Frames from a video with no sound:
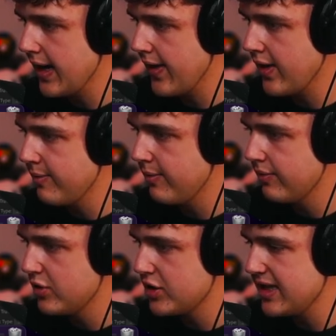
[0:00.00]
and
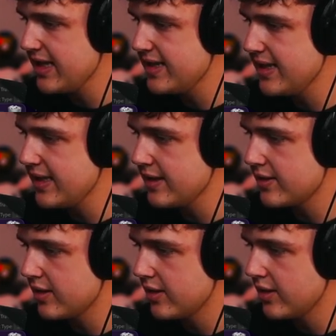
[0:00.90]
then just easy
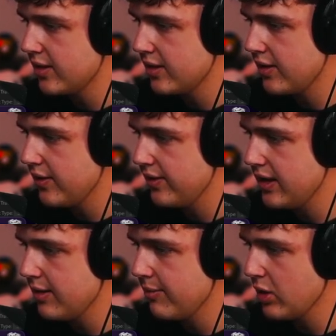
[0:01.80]
ease
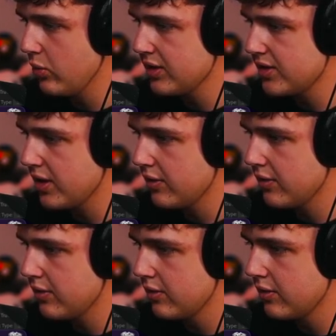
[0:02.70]
the middle ones here.